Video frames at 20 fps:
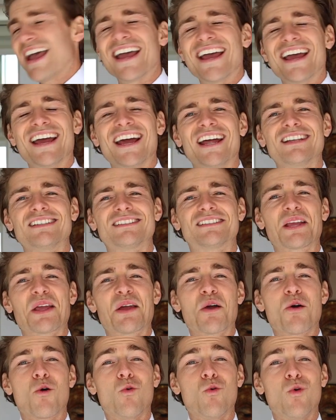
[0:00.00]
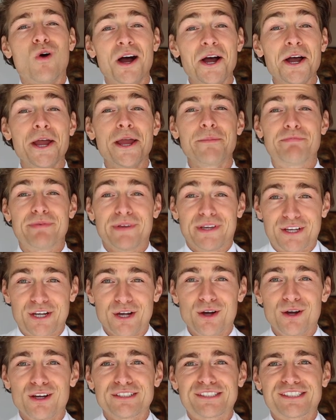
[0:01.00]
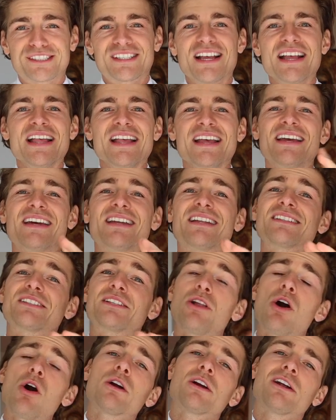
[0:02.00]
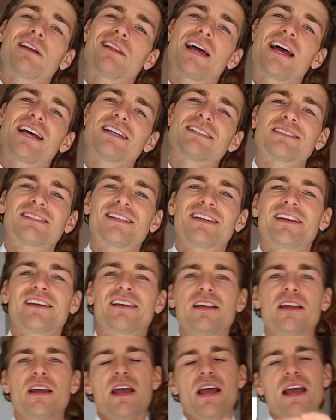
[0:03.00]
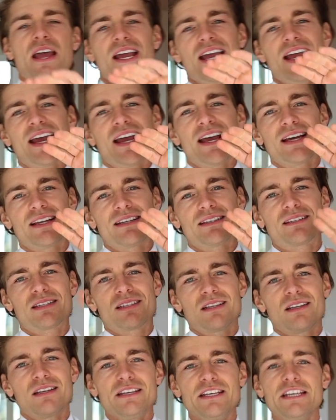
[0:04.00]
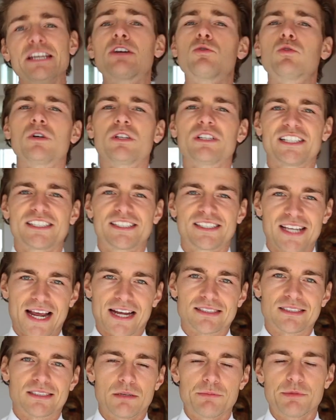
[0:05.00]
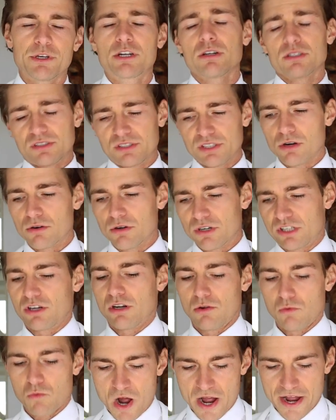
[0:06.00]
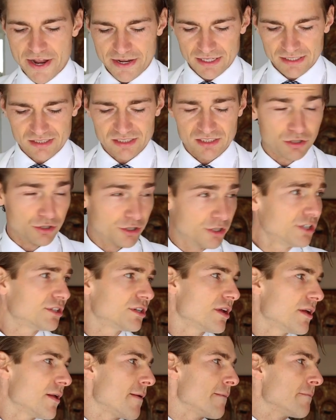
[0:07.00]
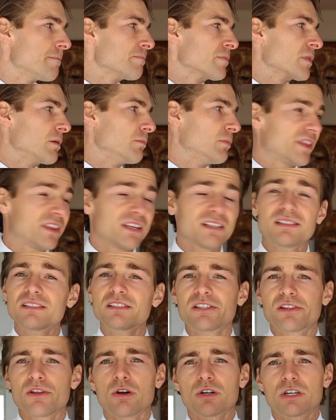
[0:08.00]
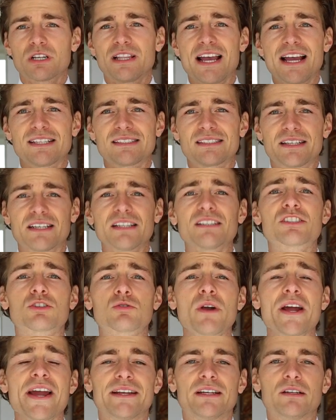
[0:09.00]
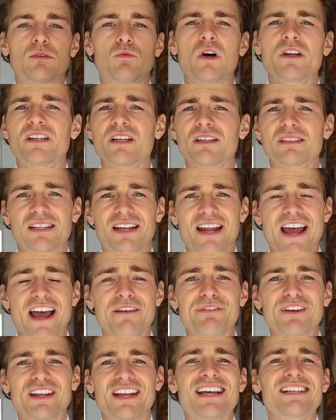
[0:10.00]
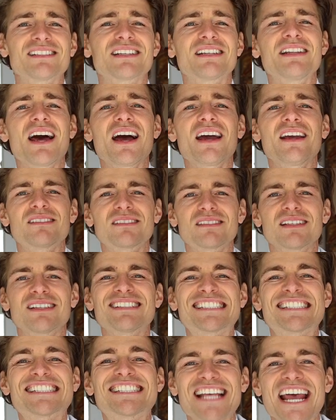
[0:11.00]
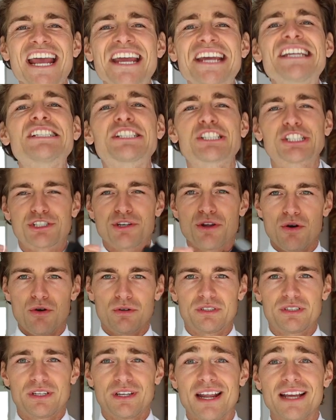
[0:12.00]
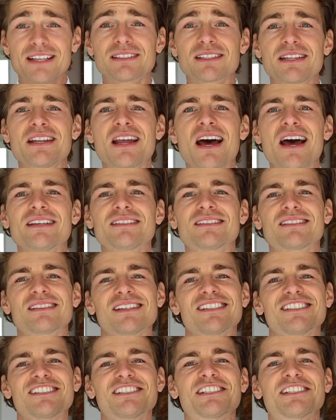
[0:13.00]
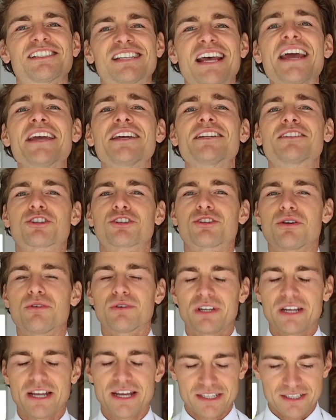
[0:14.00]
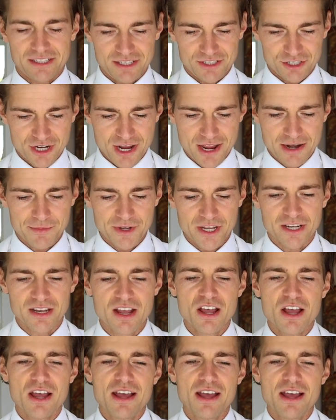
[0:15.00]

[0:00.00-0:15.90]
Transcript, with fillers: And why? Because it is longer lasting and equally sexy. Because the original Y is good, but this is longer lasting. It's great. What does it have? It has a nice sage note. It has a nice sage note, ladies and gentlemen.